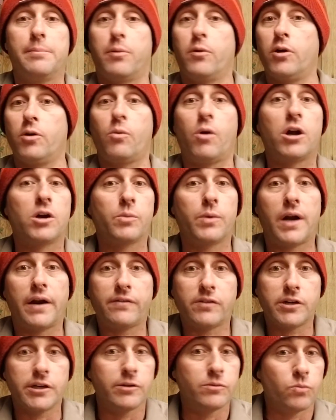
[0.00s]
boil water,
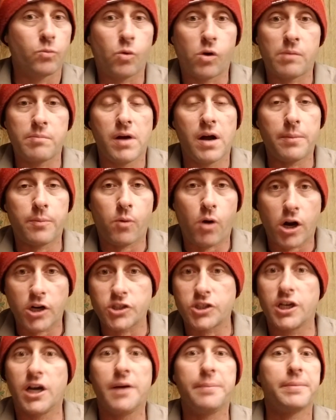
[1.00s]
whatever, and warm up,
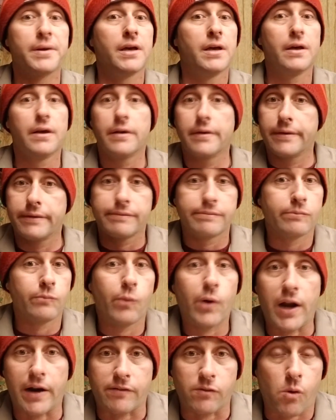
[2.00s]
wash up,
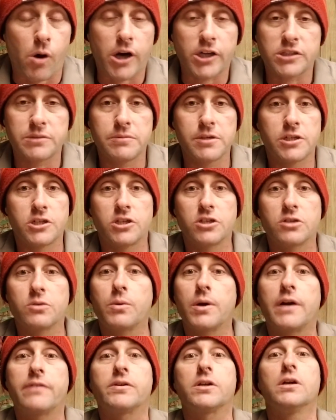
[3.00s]
whatever, wash some dishes or
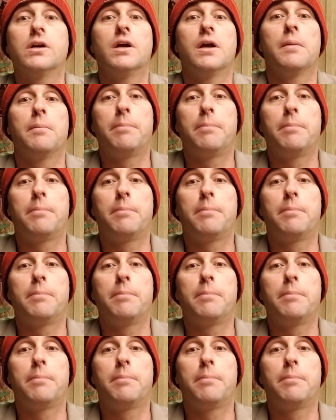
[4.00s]
whatever.